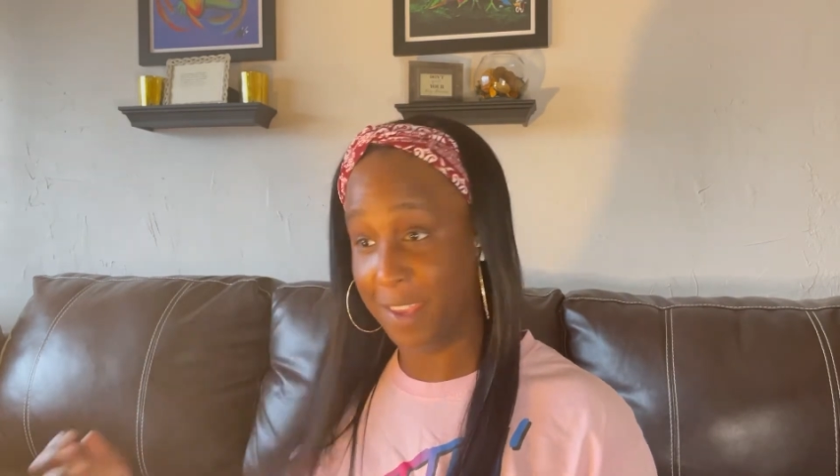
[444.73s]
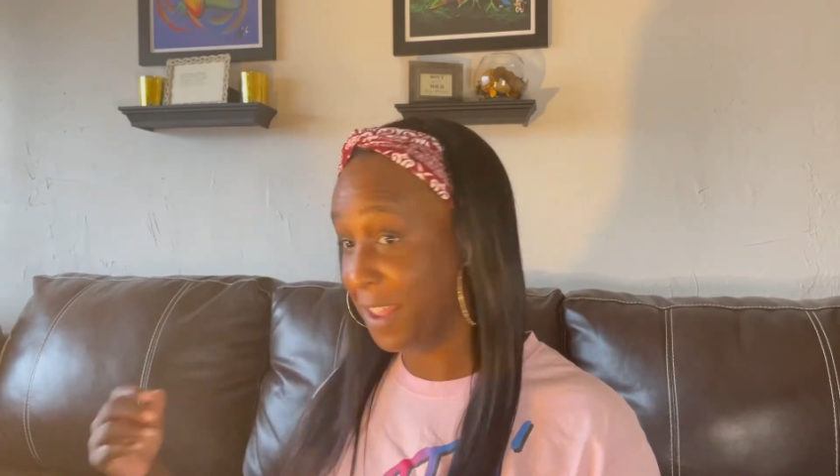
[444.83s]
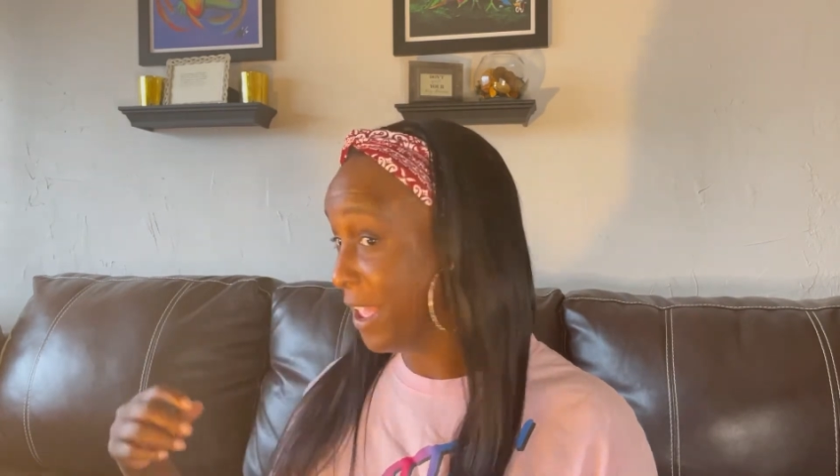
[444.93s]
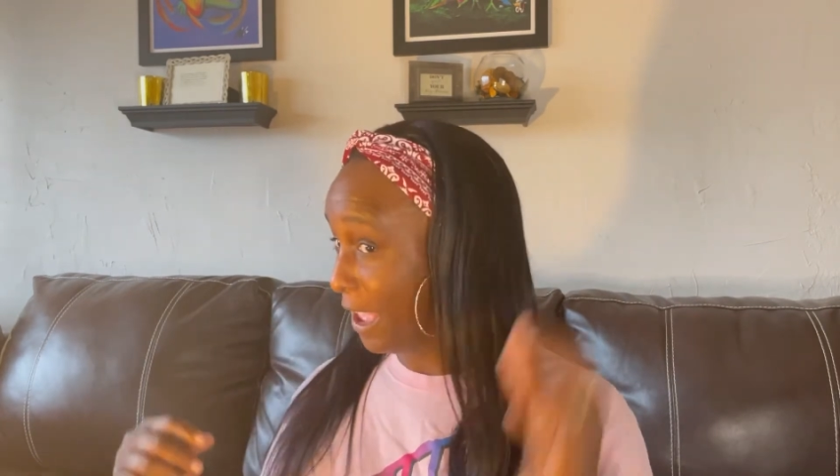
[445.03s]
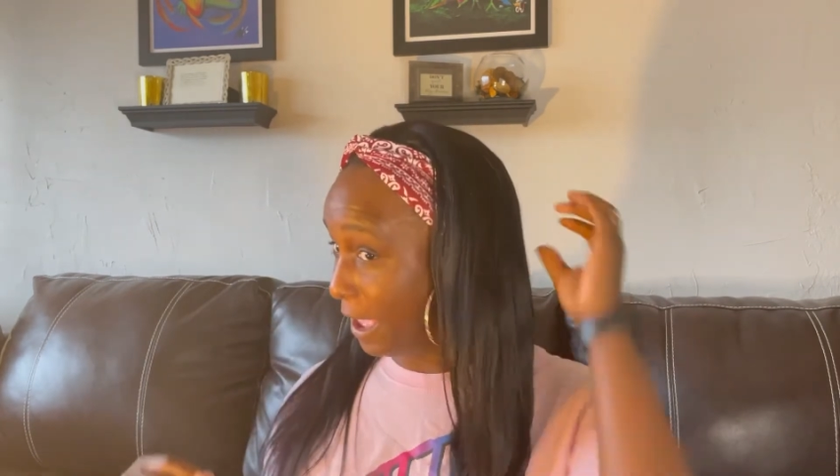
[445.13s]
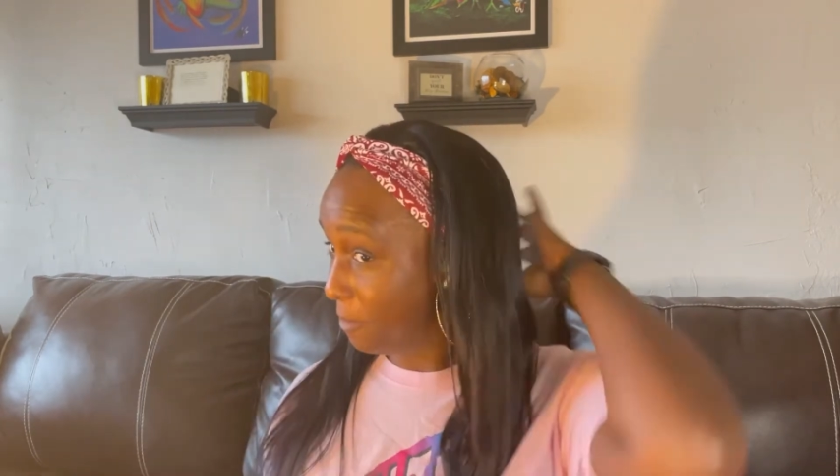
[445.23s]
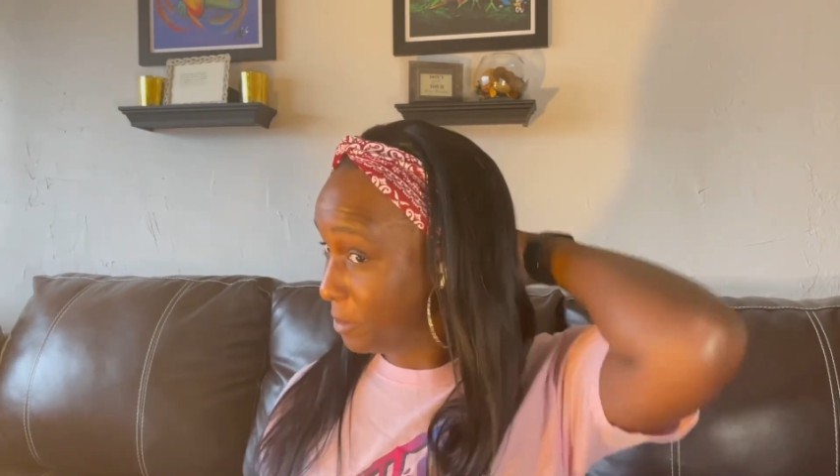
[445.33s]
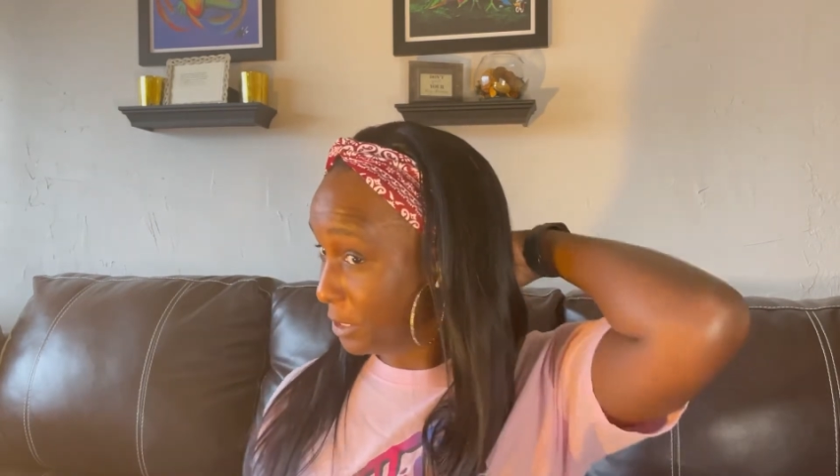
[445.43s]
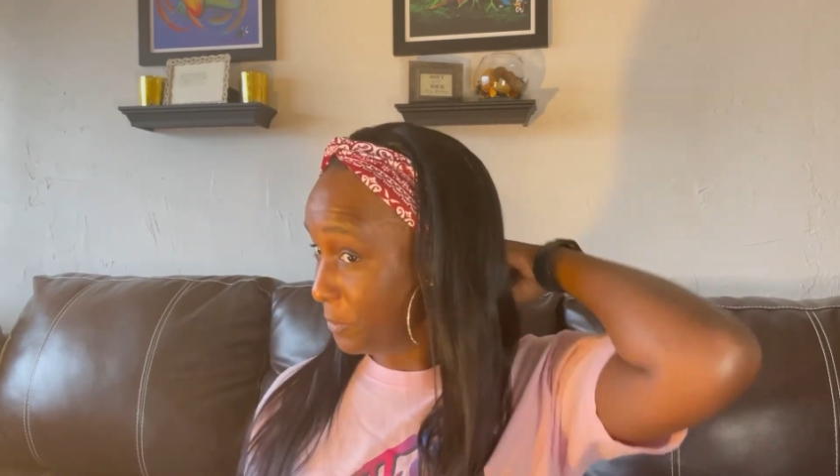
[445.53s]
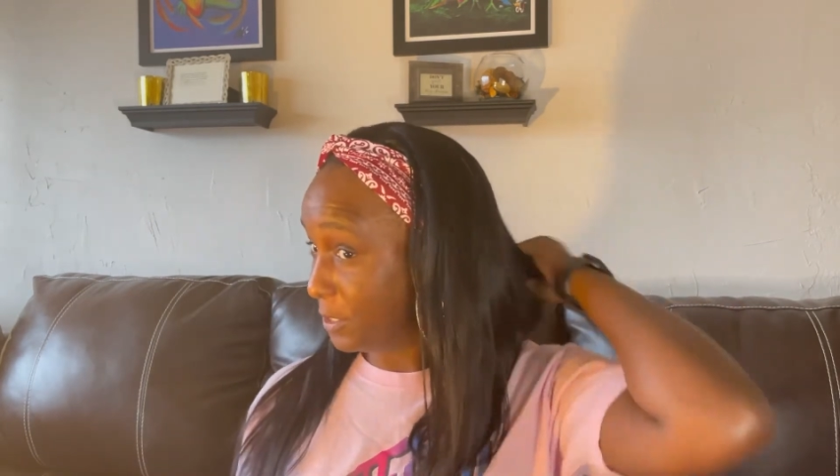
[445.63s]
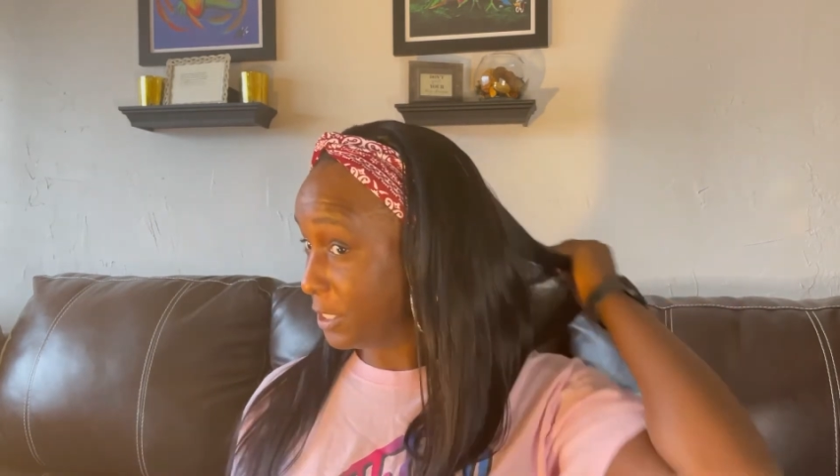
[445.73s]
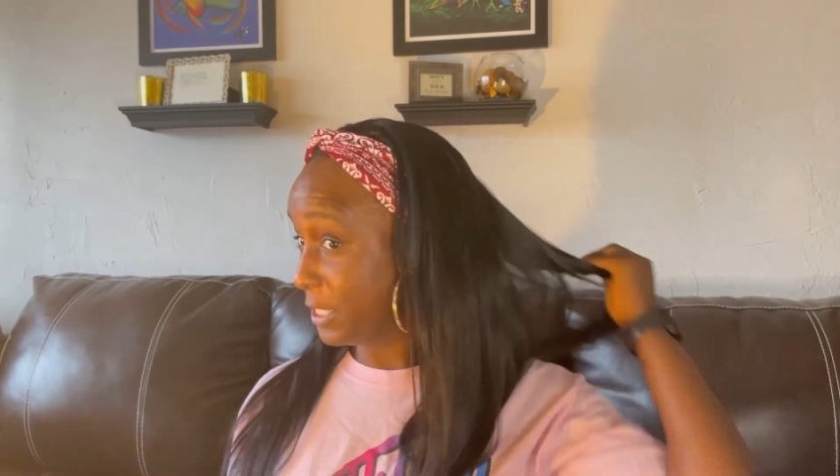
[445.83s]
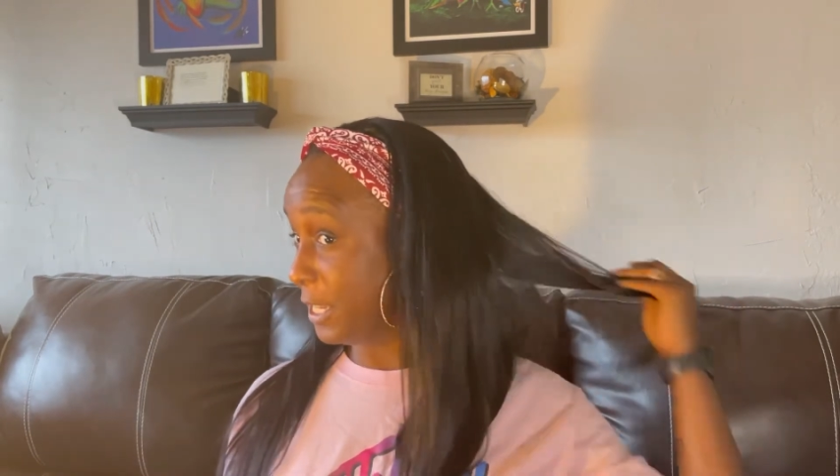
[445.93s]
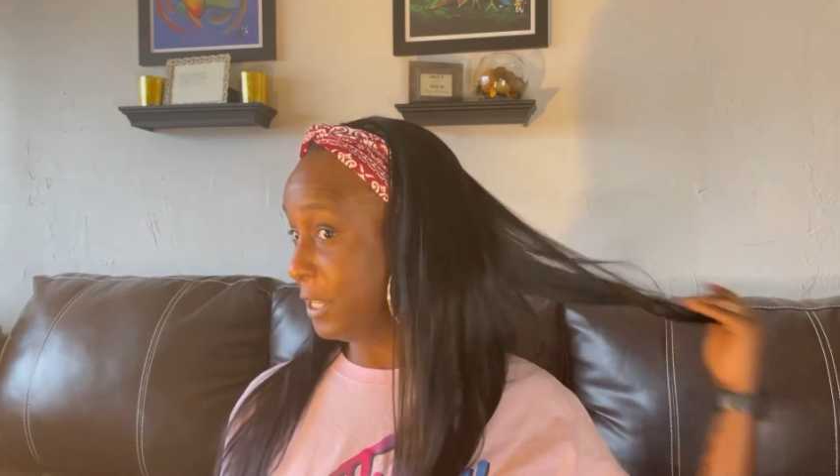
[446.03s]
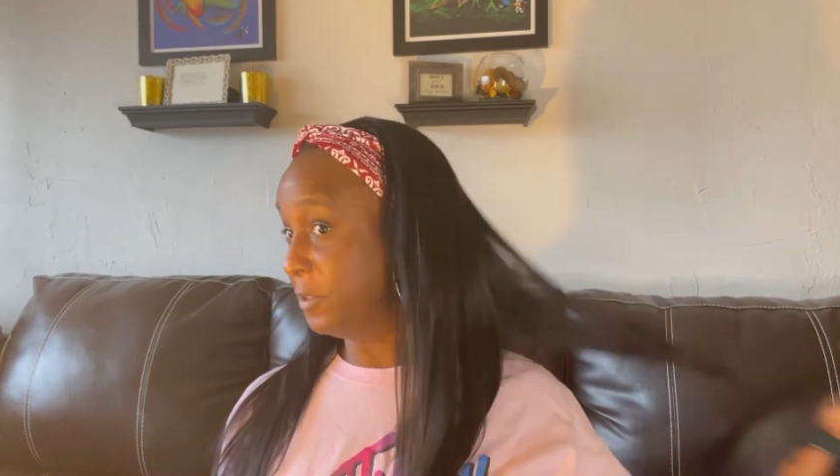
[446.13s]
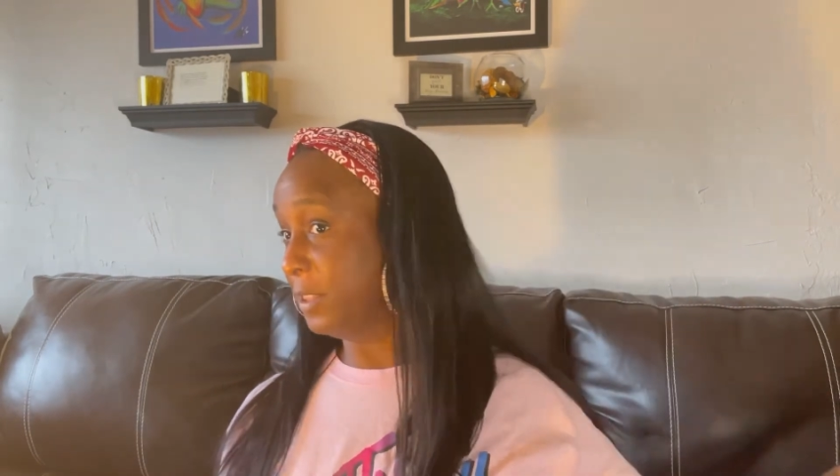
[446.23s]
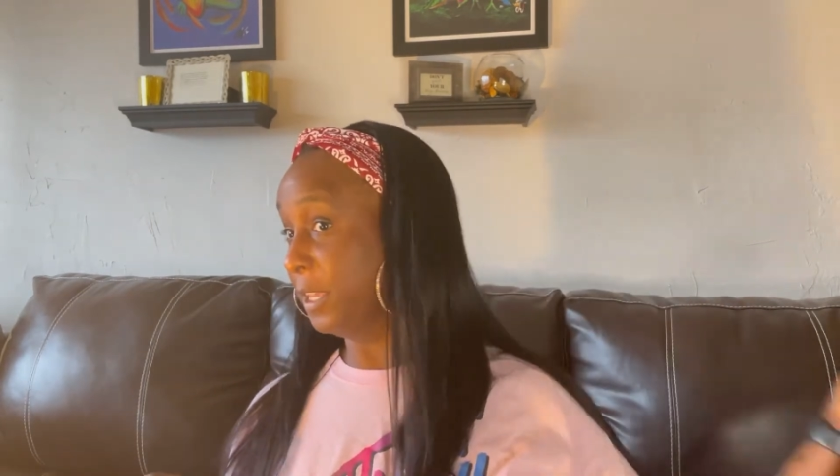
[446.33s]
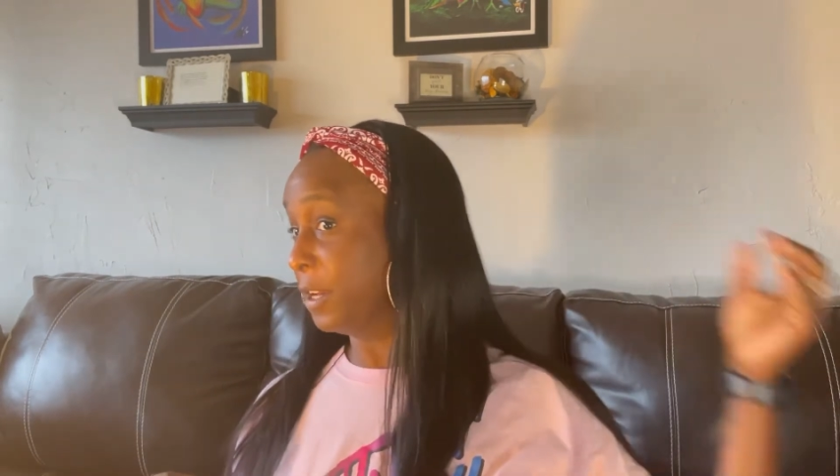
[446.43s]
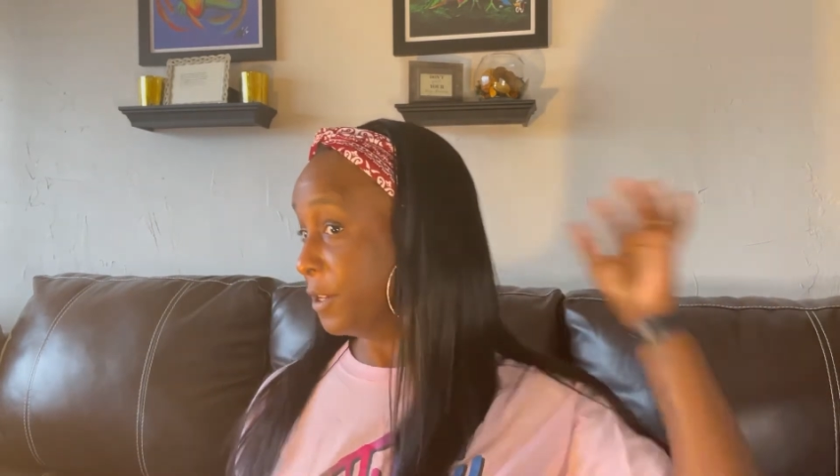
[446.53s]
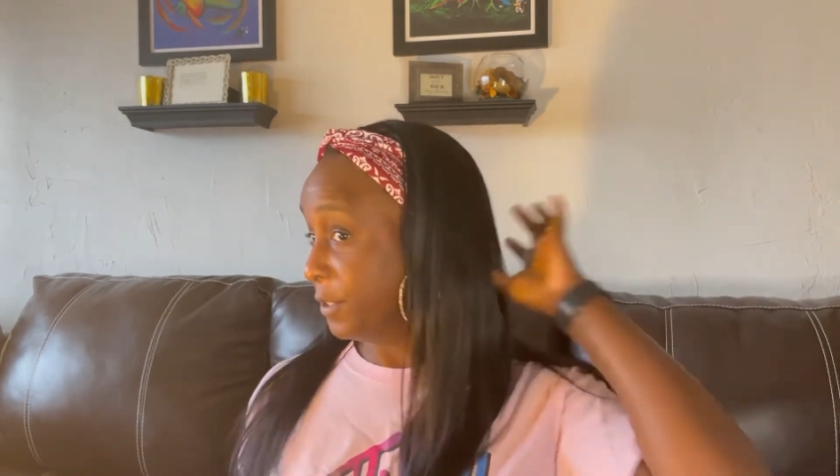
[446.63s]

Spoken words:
I wish it was just a little thicker,